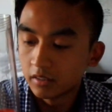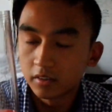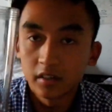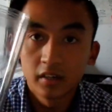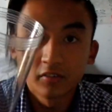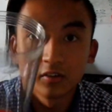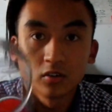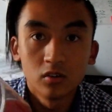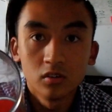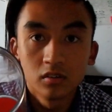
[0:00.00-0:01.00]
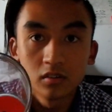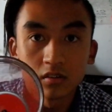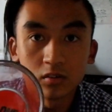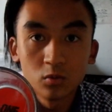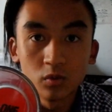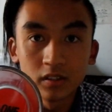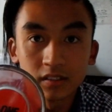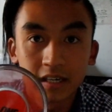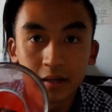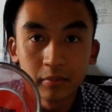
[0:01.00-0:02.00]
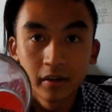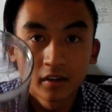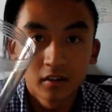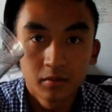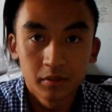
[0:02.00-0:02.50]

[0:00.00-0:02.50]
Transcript: you're gonna have the little little one tab there.